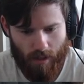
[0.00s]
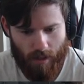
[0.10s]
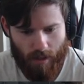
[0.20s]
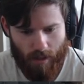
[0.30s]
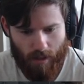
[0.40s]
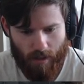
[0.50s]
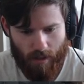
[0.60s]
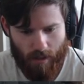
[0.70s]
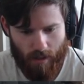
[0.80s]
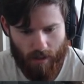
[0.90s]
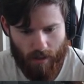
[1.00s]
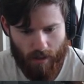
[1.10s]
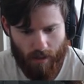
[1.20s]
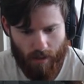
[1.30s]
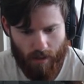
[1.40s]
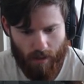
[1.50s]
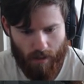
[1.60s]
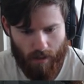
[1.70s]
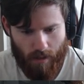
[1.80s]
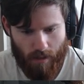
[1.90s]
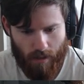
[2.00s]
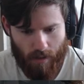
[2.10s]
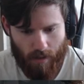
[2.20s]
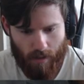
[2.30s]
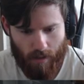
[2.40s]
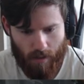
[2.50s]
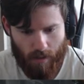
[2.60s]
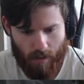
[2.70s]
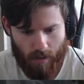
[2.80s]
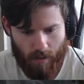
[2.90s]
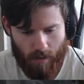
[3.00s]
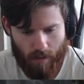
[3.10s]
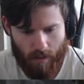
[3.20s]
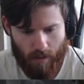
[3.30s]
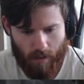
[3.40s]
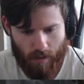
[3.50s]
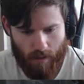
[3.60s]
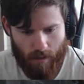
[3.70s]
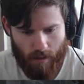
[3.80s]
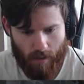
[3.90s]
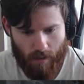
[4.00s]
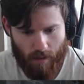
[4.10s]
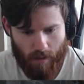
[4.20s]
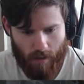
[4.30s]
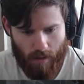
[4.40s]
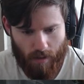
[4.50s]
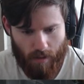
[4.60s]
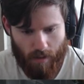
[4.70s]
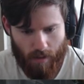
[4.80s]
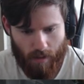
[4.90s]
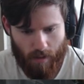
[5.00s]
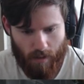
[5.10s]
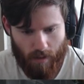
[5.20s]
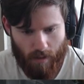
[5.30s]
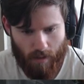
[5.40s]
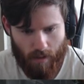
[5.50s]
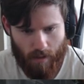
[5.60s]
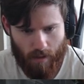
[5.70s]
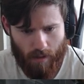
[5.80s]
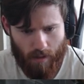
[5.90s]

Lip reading: (no one is talking)